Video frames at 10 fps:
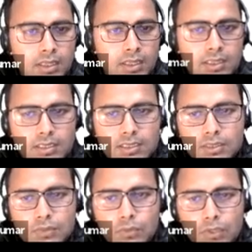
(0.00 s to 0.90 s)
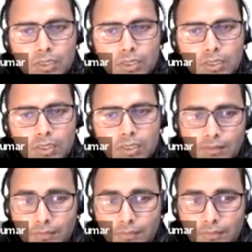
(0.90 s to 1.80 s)
This is what?
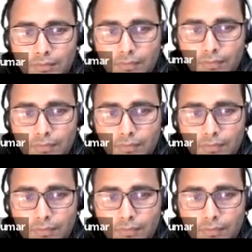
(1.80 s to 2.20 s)
Front.